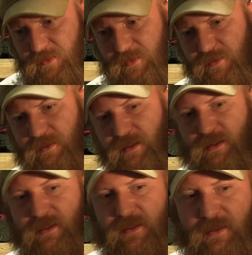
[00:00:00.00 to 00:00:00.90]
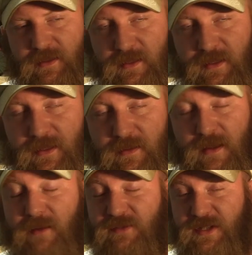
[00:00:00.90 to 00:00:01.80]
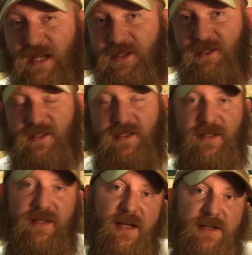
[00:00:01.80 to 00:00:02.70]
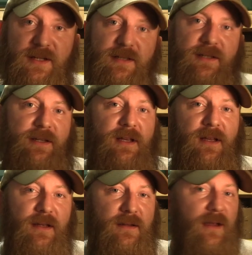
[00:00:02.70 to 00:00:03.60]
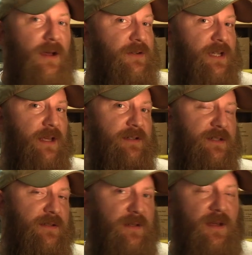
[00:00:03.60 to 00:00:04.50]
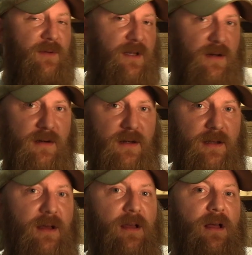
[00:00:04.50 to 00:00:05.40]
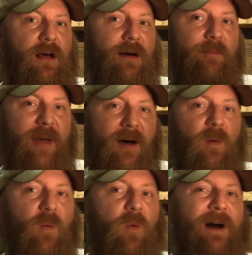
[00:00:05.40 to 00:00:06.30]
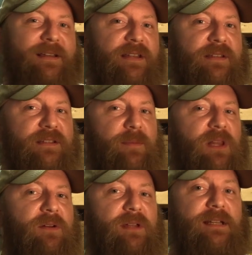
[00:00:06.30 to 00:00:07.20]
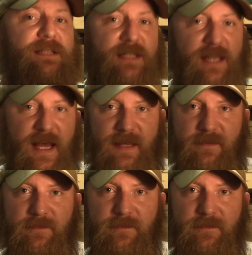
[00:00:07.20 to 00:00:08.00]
are conversations, discussions, negotiations going on about what Cipollone can say.